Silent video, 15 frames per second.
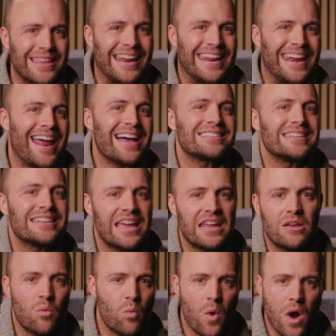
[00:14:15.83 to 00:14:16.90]
that it has an
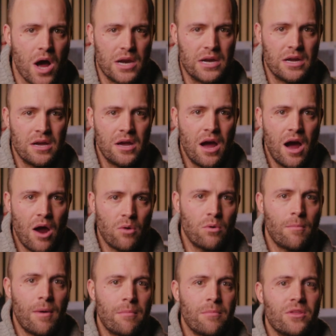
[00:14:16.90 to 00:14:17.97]
81. I
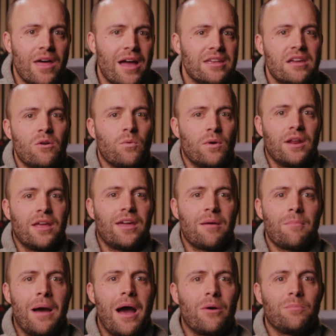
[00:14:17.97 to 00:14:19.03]
remember that year when it
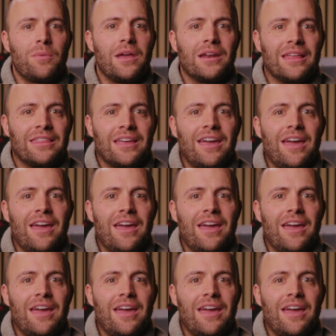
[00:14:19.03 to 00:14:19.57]
came out, being at the